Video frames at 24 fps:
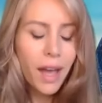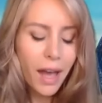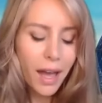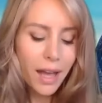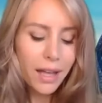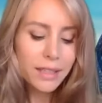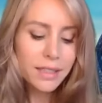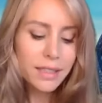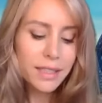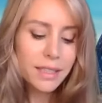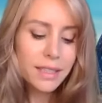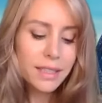And
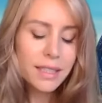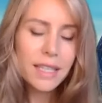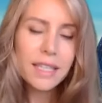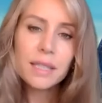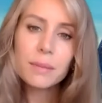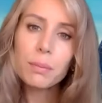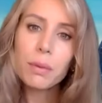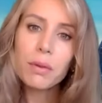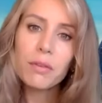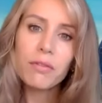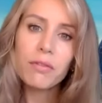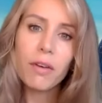does this
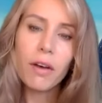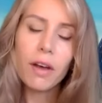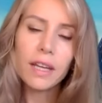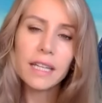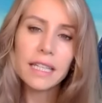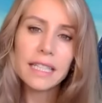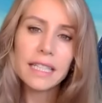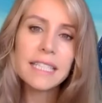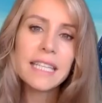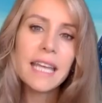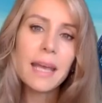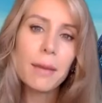provide a
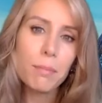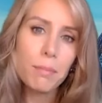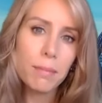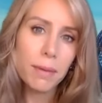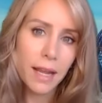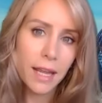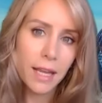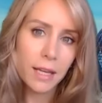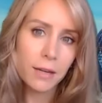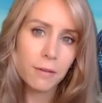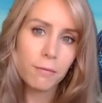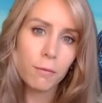template
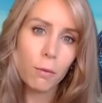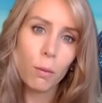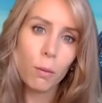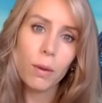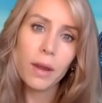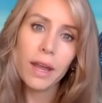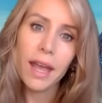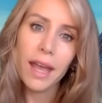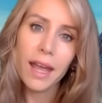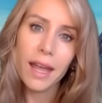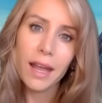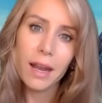for
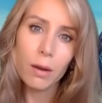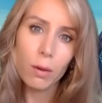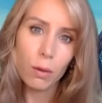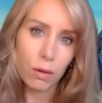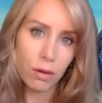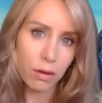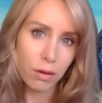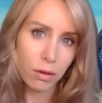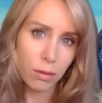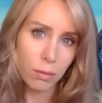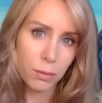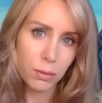Carelocker
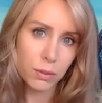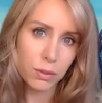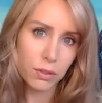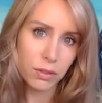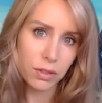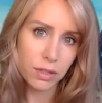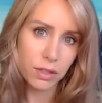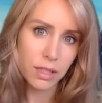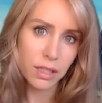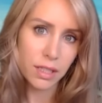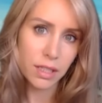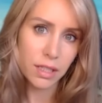
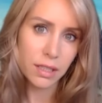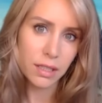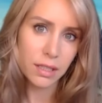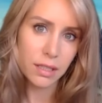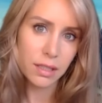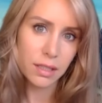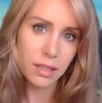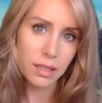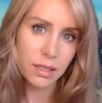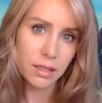opportunities?